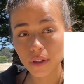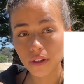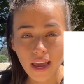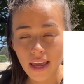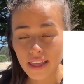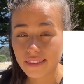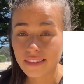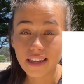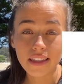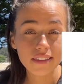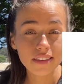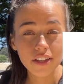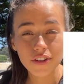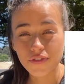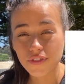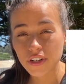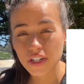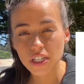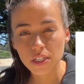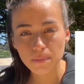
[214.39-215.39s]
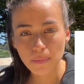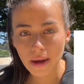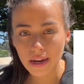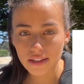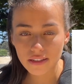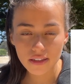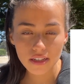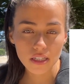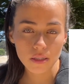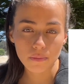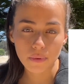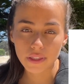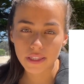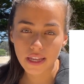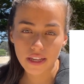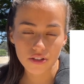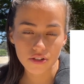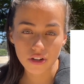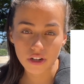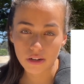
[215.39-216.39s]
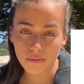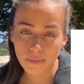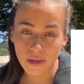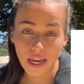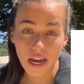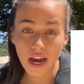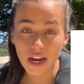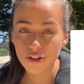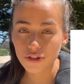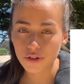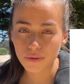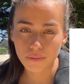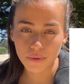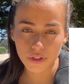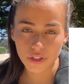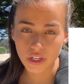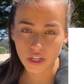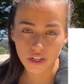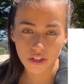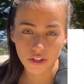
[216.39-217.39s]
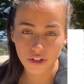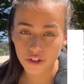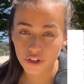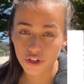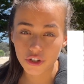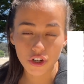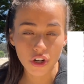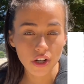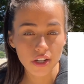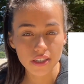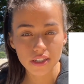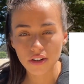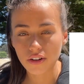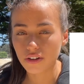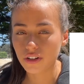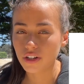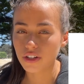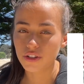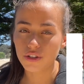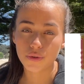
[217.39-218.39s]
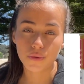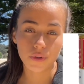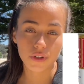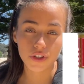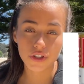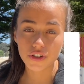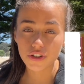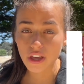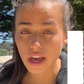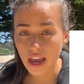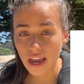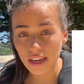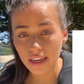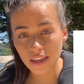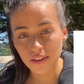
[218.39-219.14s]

and then different spices, but that's going to be 100% your choice according to what you like,